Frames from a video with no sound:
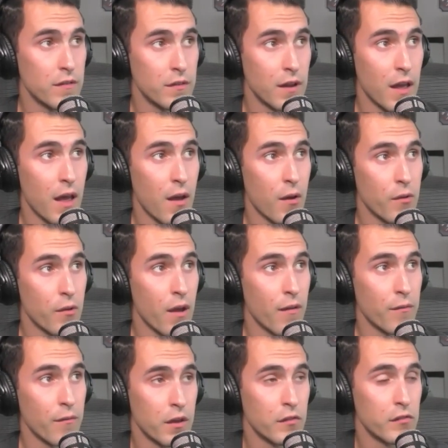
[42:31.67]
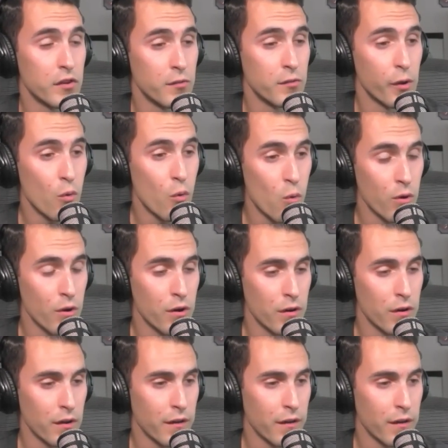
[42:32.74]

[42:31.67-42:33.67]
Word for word: and now you have GeneratORD.